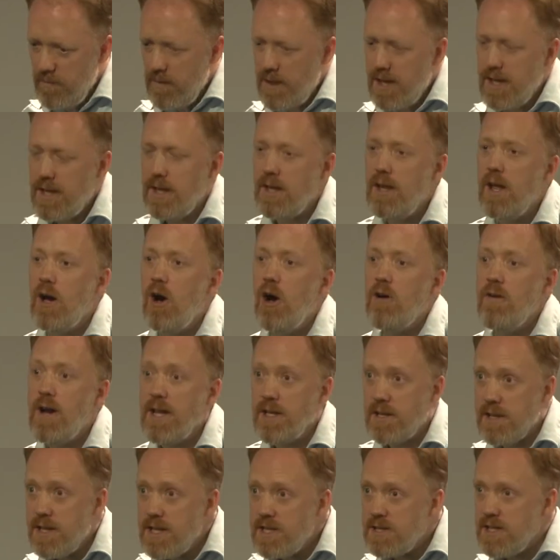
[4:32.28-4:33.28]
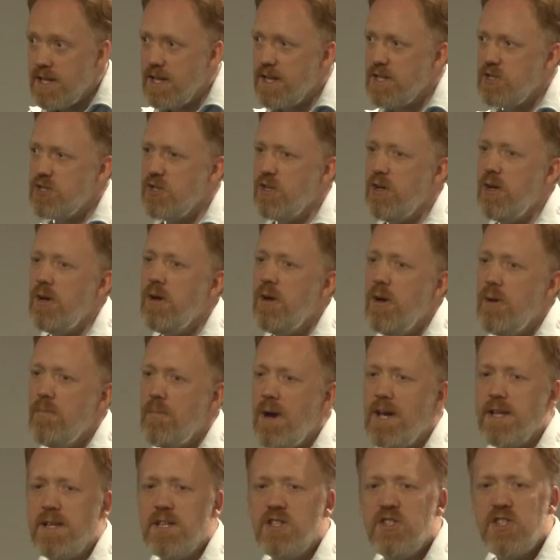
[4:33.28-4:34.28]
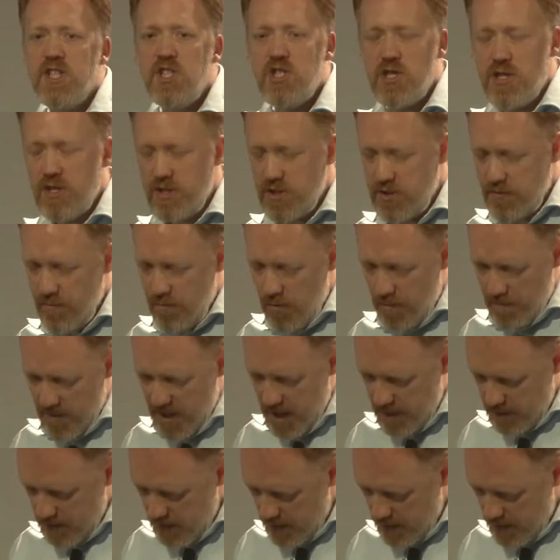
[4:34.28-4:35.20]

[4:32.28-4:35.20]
in our analytics to make decisions from that